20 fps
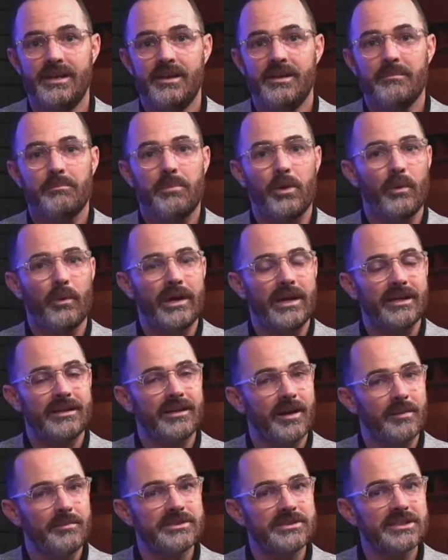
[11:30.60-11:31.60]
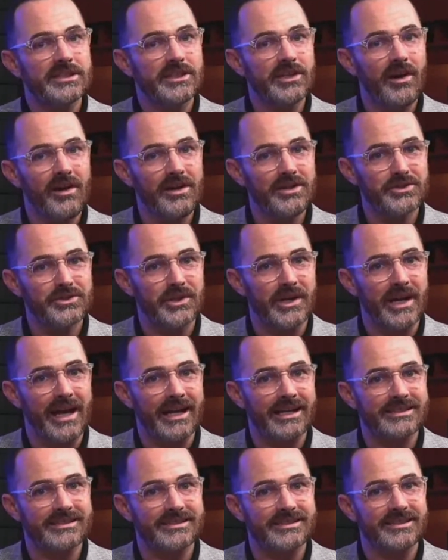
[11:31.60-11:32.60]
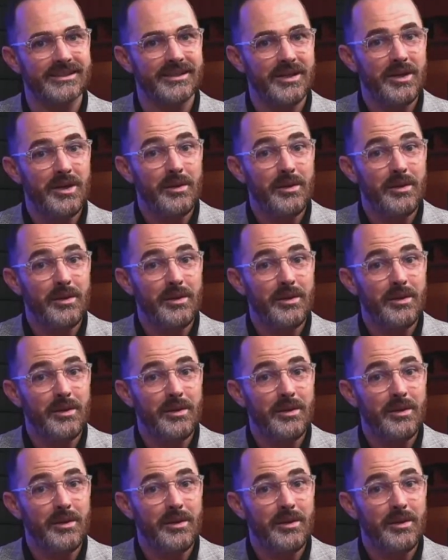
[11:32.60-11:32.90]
But when it comes to contracts,